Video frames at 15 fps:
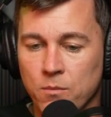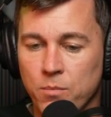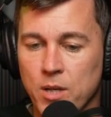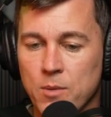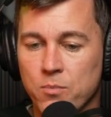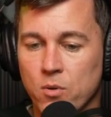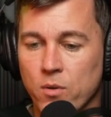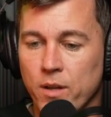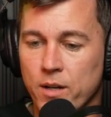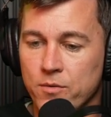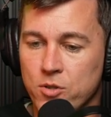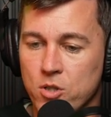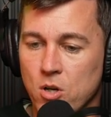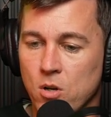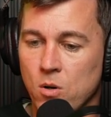people that have
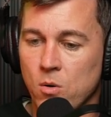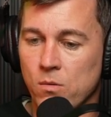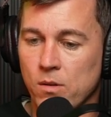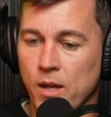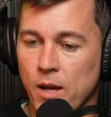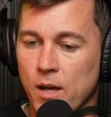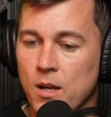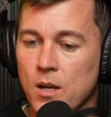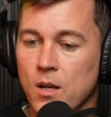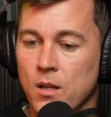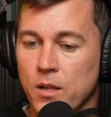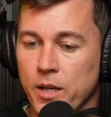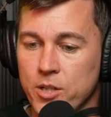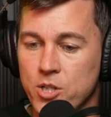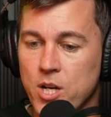shown that,
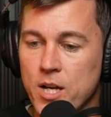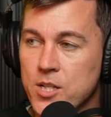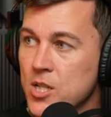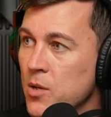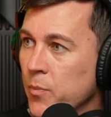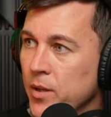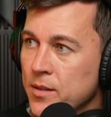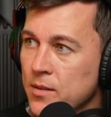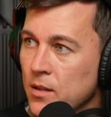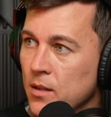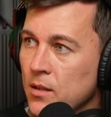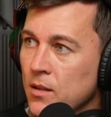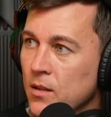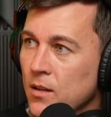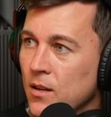like
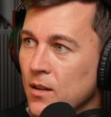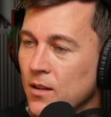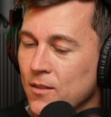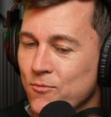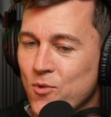ChatGPT, mm-hmm.